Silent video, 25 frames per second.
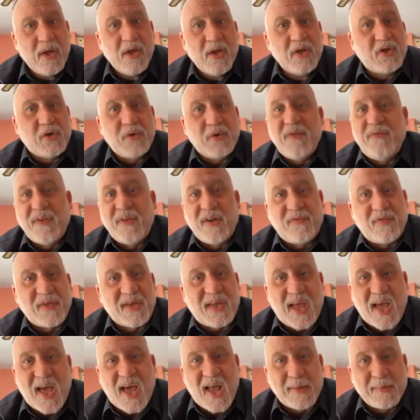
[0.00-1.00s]
So even if the
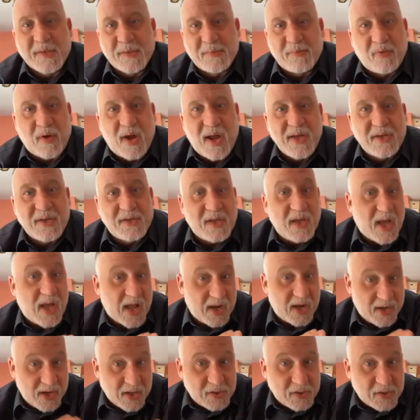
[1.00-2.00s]
cannabis price, and
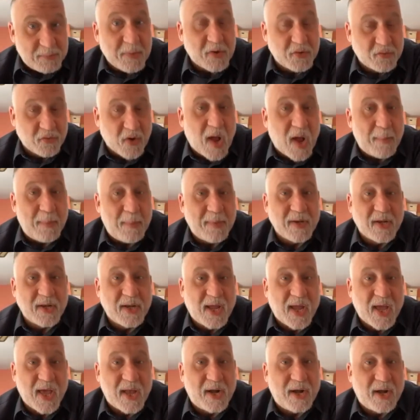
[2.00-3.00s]
it has been dropping in
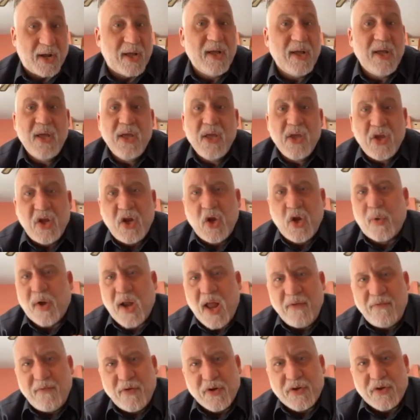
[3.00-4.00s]
Canada, you know, when
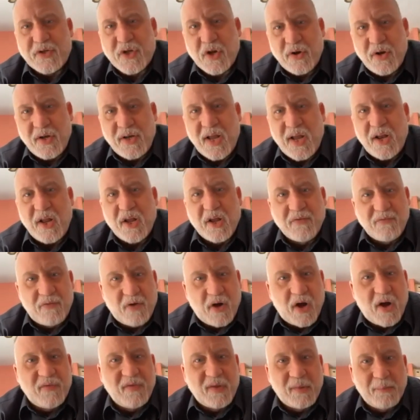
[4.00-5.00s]
I first started getting
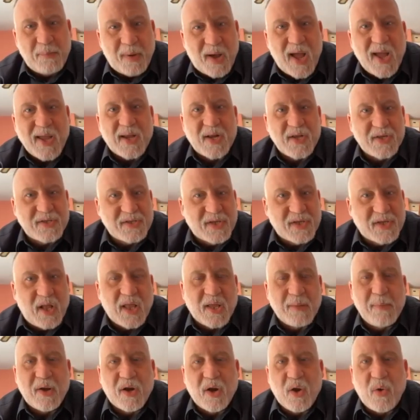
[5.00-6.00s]
involved in buying and
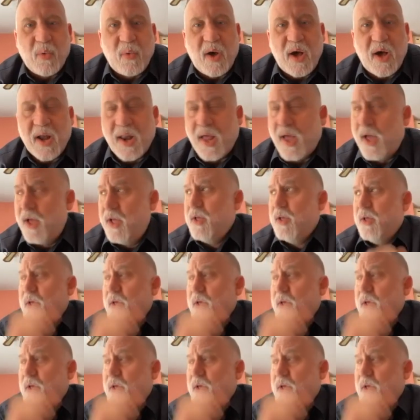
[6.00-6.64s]
selling marijuana,